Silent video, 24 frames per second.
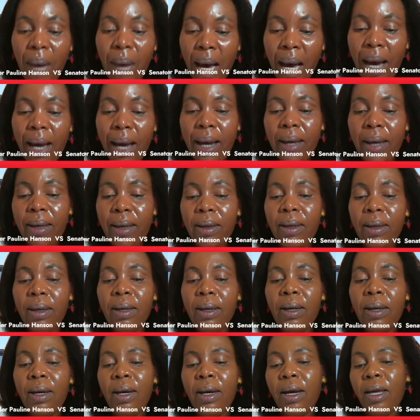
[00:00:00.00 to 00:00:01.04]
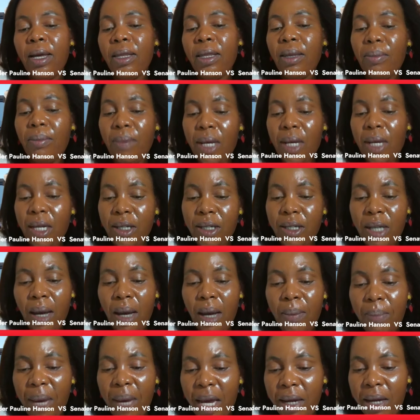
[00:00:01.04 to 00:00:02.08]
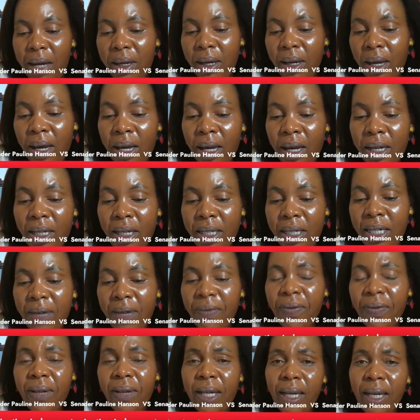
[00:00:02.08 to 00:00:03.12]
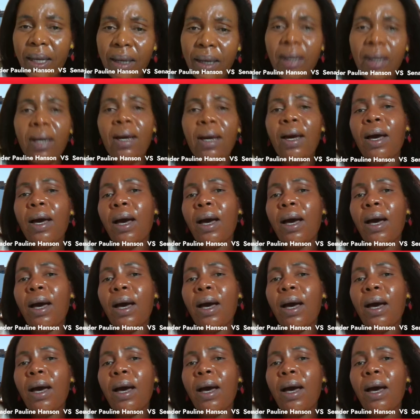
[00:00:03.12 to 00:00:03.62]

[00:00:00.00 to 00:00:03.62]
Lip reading: by the Minister Ben Shifley,